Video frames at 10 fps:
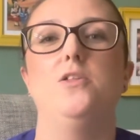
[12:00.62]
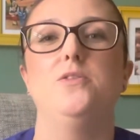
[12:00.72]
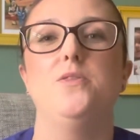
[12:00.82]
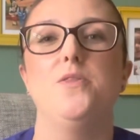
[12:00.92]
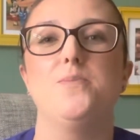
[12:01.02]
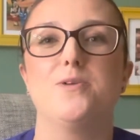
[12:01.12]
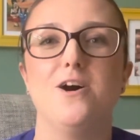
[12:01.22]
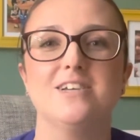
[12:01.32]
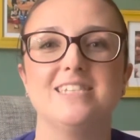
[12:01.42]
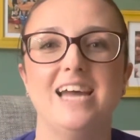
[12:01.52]
the
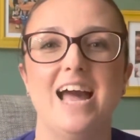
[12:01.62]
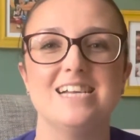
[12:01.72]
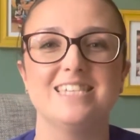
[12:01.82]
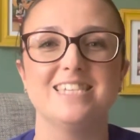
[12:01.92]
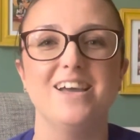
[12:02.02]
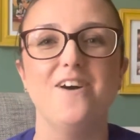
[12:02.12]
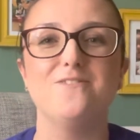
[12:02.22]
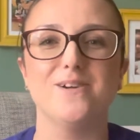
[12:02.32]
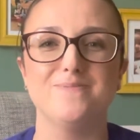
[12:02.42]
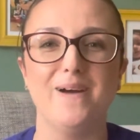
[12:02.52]
process
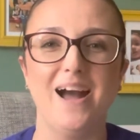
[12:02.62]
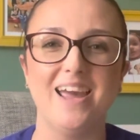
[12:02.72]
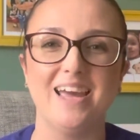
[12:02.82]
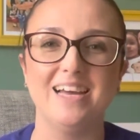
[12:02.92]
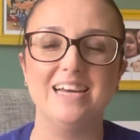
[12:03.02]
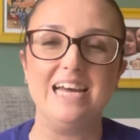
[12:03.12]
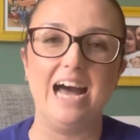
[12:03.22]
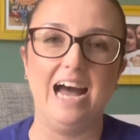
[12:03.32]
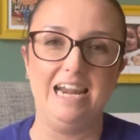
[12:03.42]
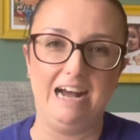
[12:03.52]
for buying
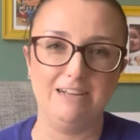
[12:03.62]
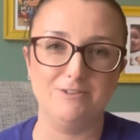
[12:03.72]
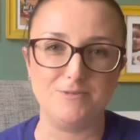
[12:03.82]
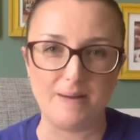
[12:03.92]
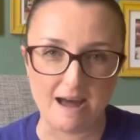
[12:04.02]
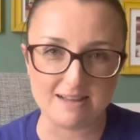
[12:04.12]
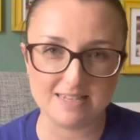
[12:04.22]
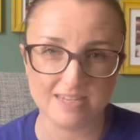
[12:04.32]
an annual pass.